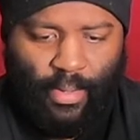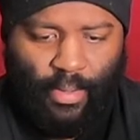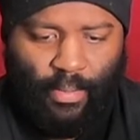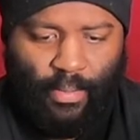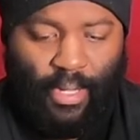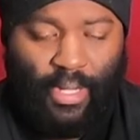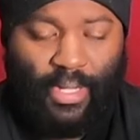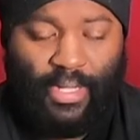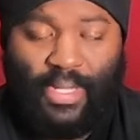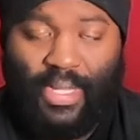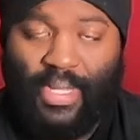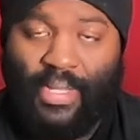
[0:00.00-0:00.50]

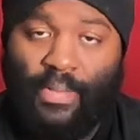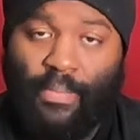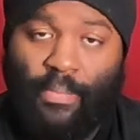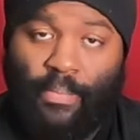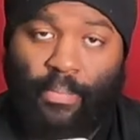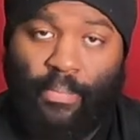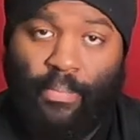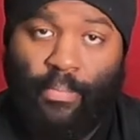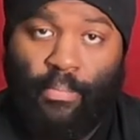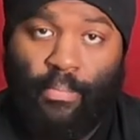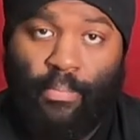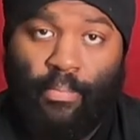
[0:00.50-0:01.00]
because I
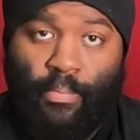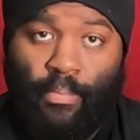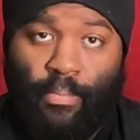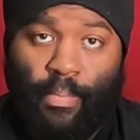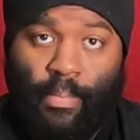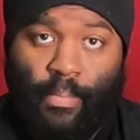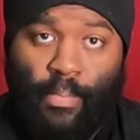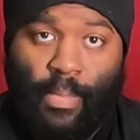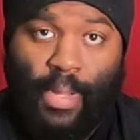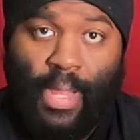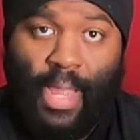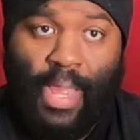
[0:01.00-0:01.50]

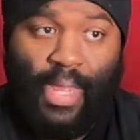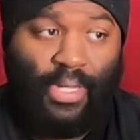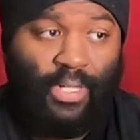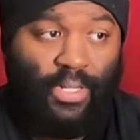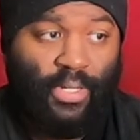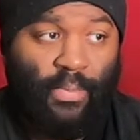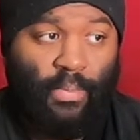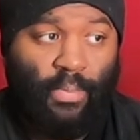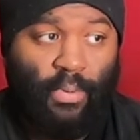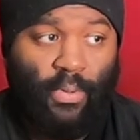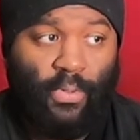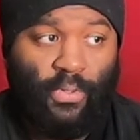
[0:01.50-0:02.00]

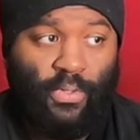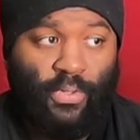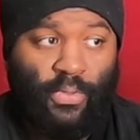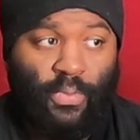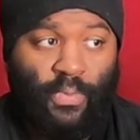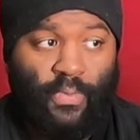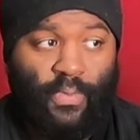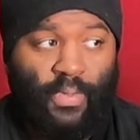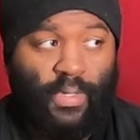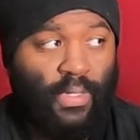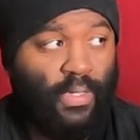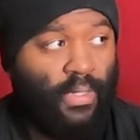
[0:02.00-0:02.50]
actually broke two
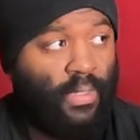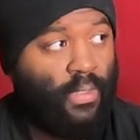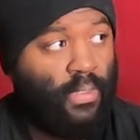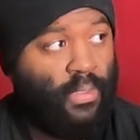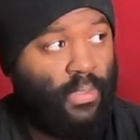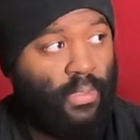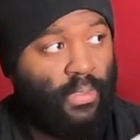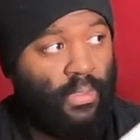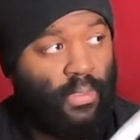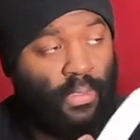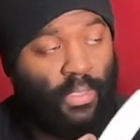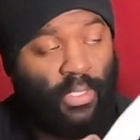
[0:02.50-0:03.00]
of the
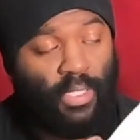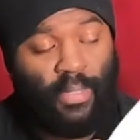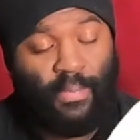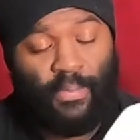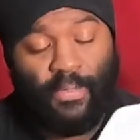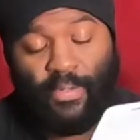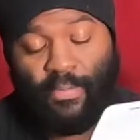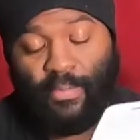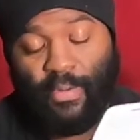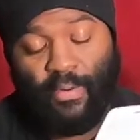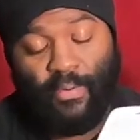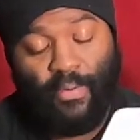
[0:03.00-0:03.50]

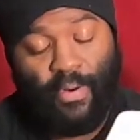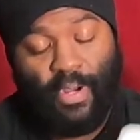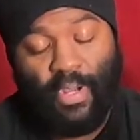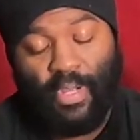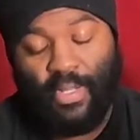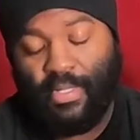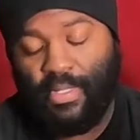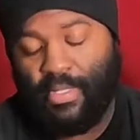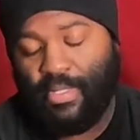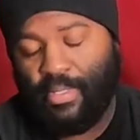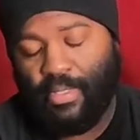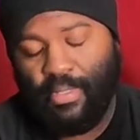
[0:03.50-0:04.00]
tips of my
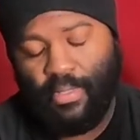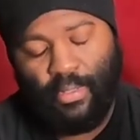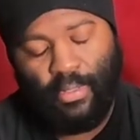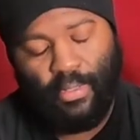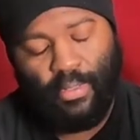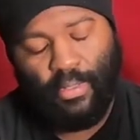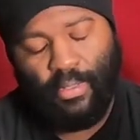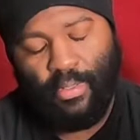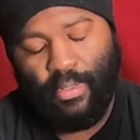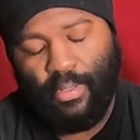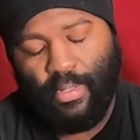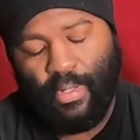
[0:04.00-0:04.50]
rods.
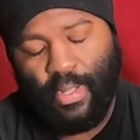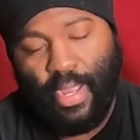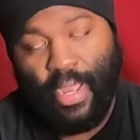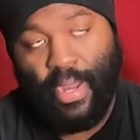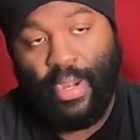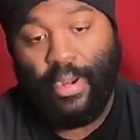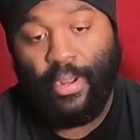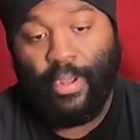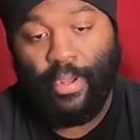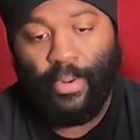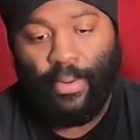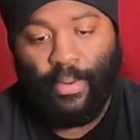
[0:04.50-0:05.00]
I
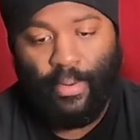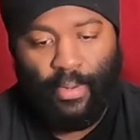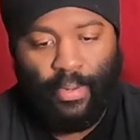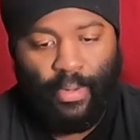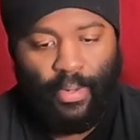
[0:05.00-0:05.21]
know,